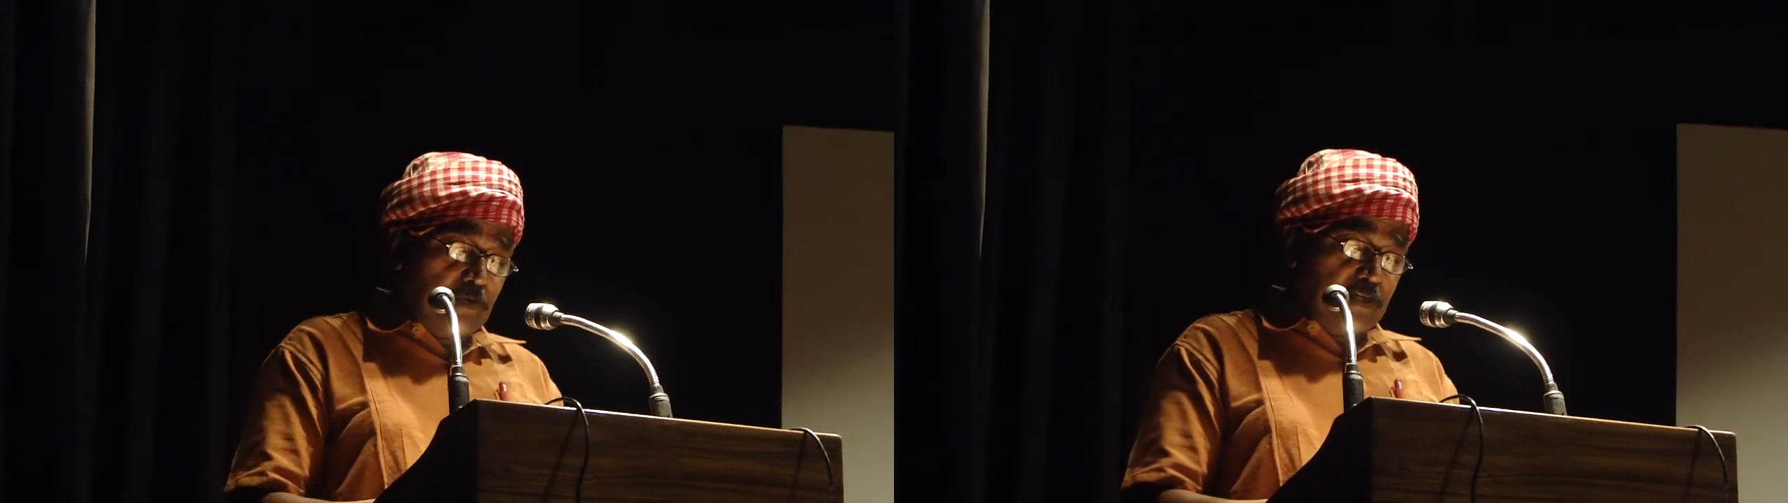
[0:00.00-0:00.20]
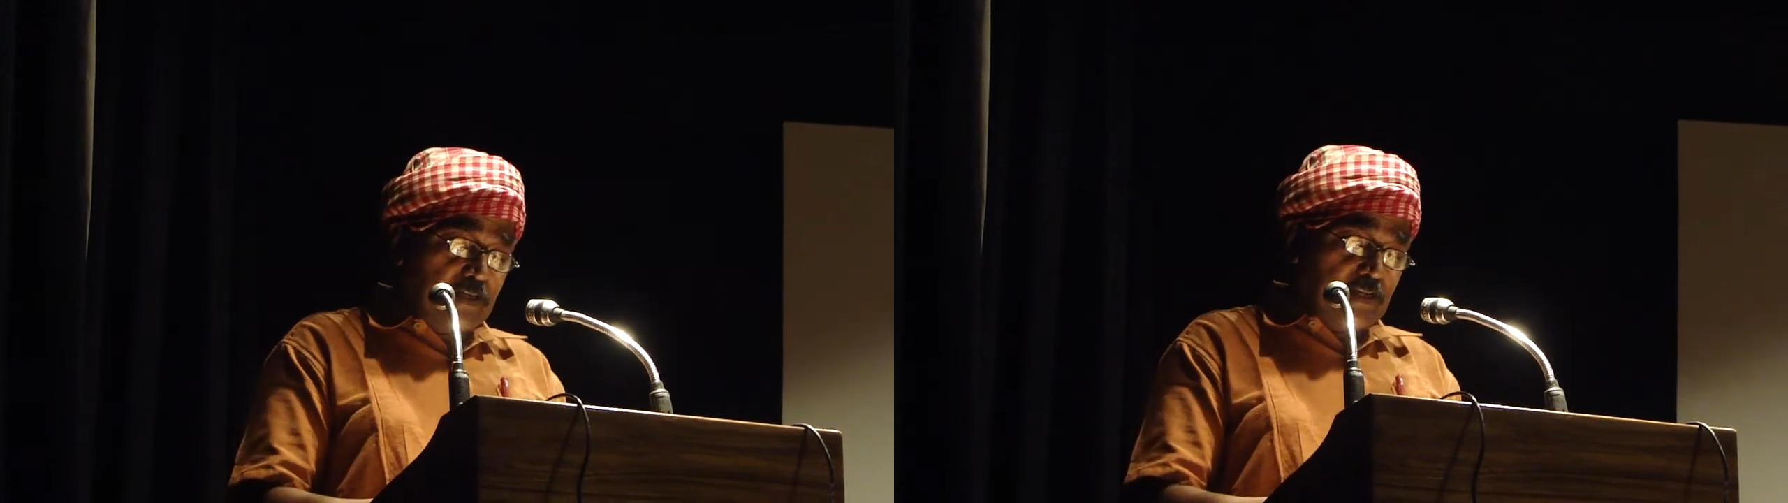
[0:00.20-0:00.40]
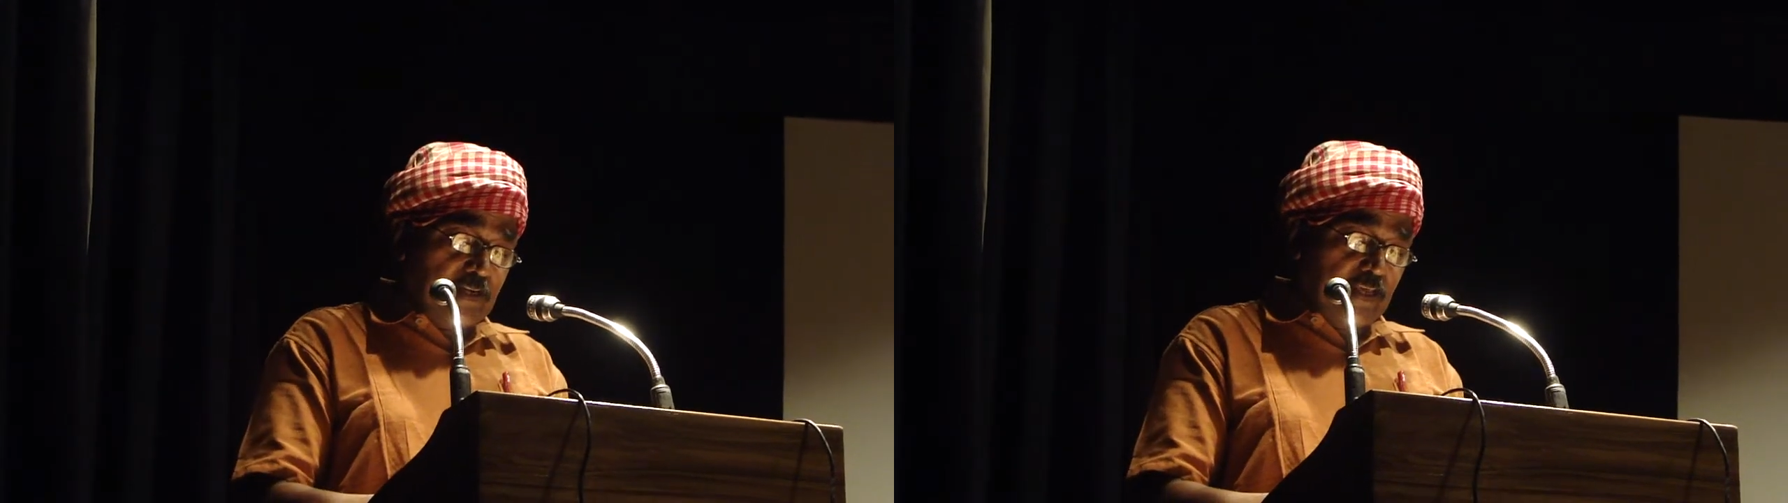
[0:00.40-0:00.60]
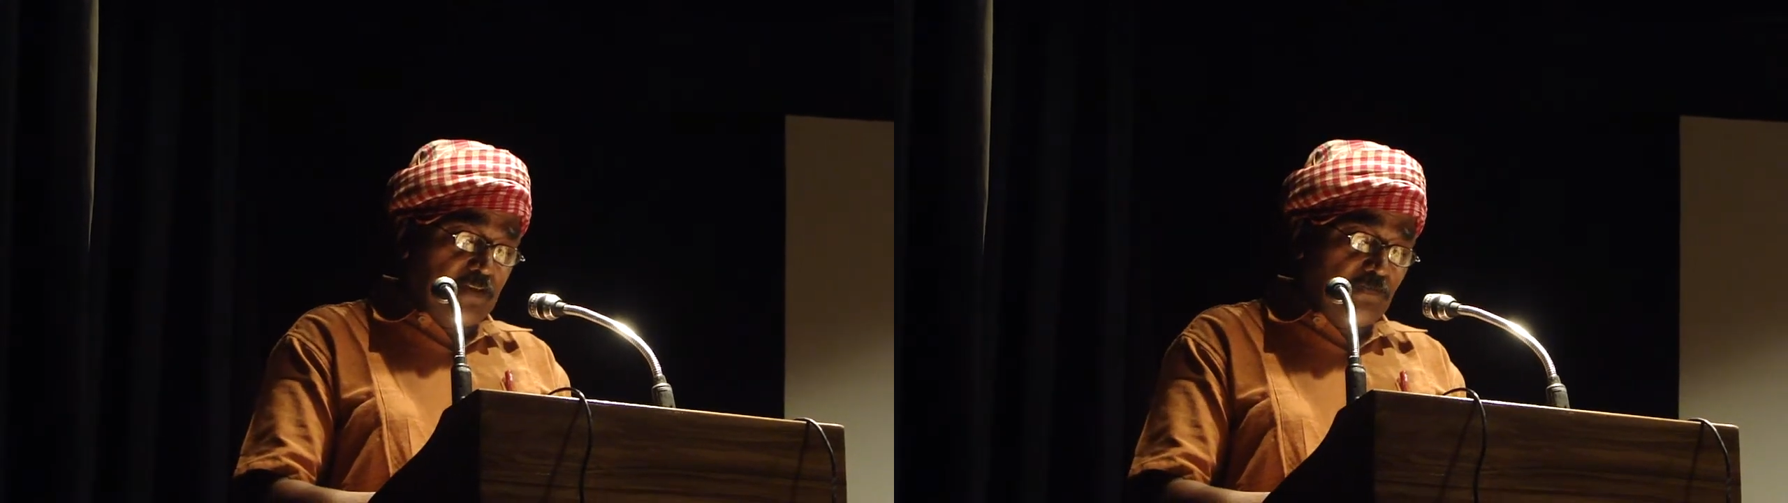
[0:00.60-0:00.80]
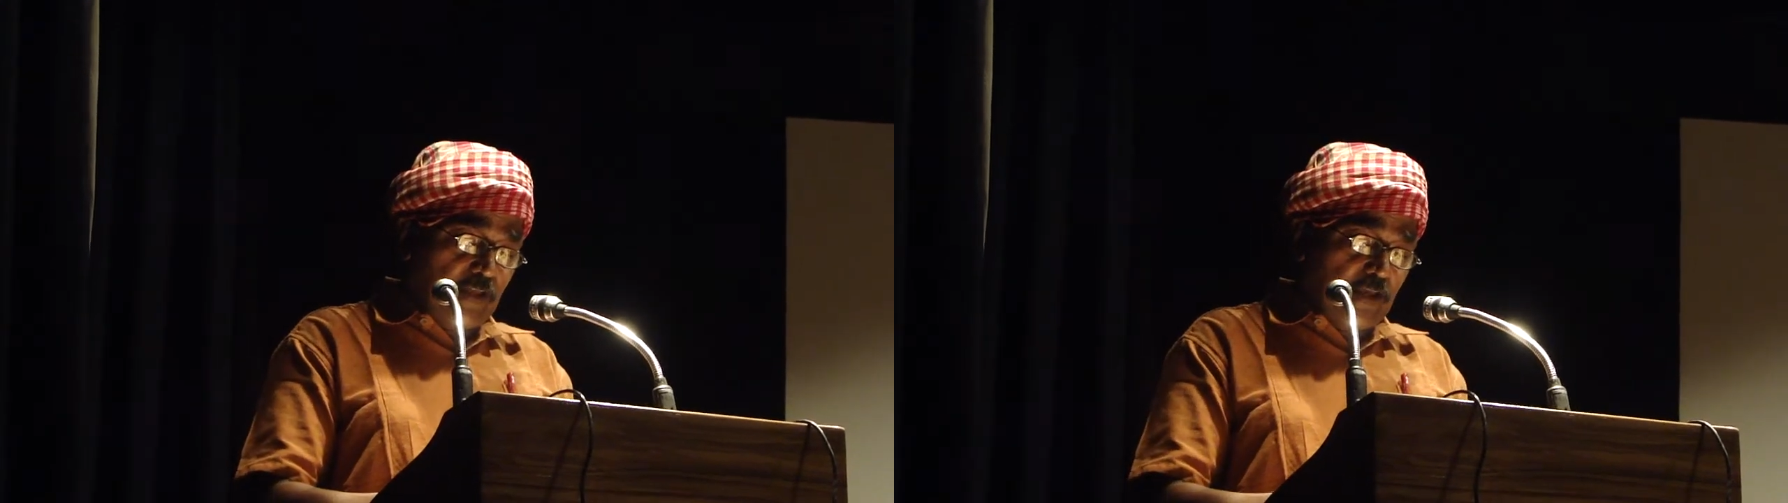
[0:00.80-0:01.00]
particular
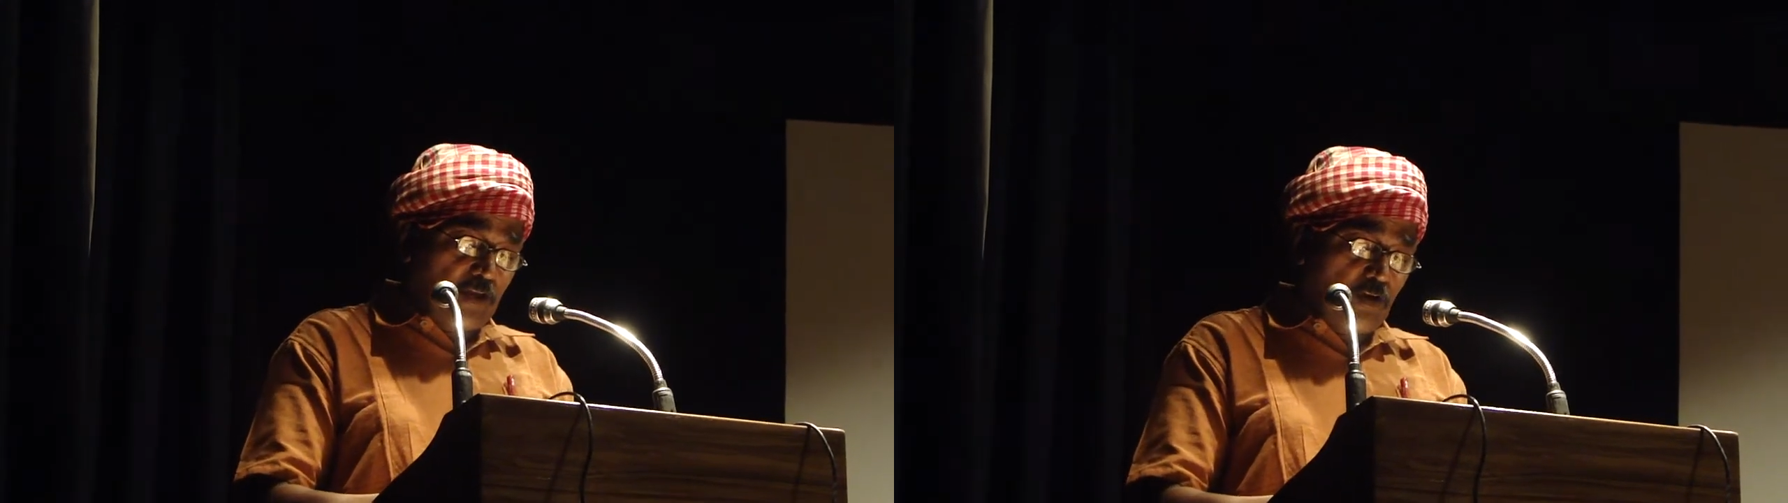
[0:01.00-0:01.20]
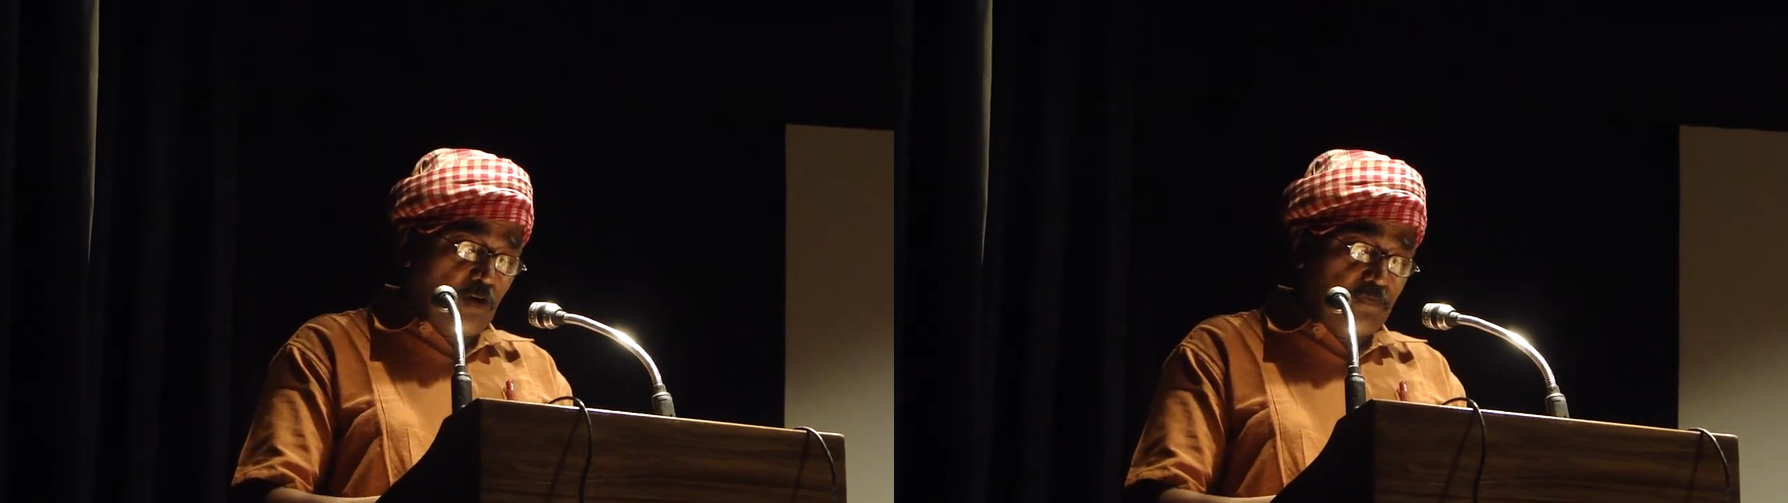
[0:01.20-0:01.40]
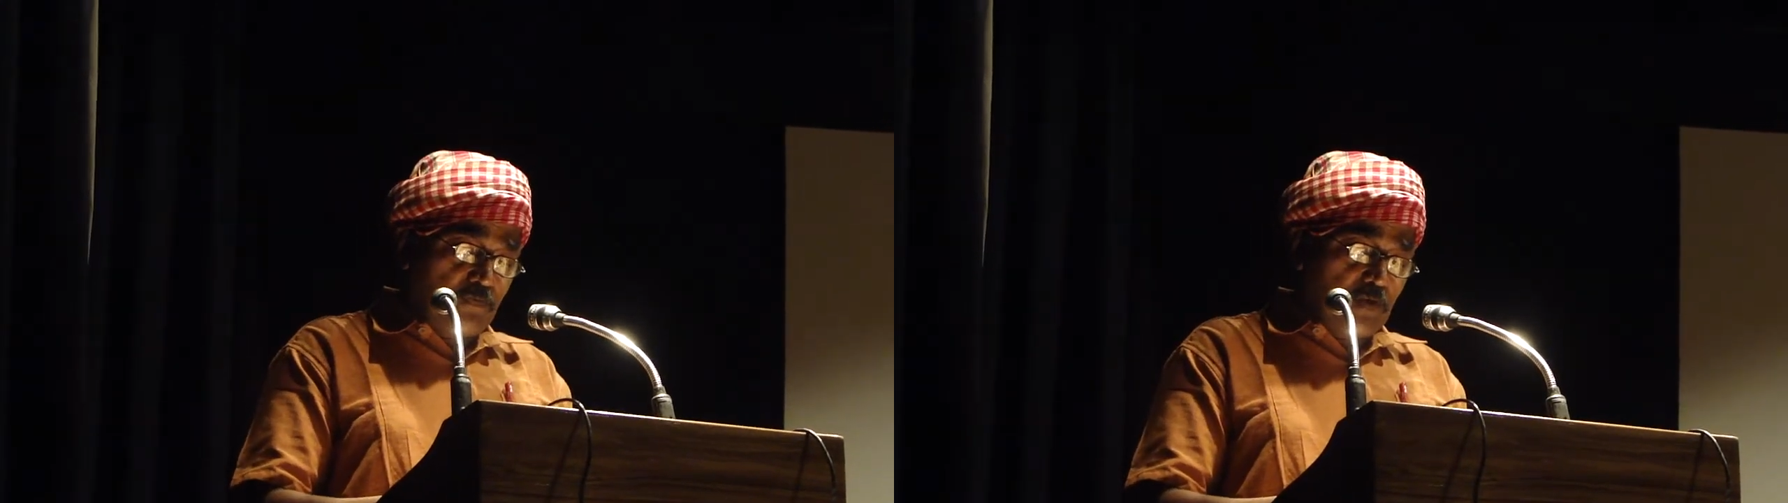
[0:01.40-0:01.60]
evening of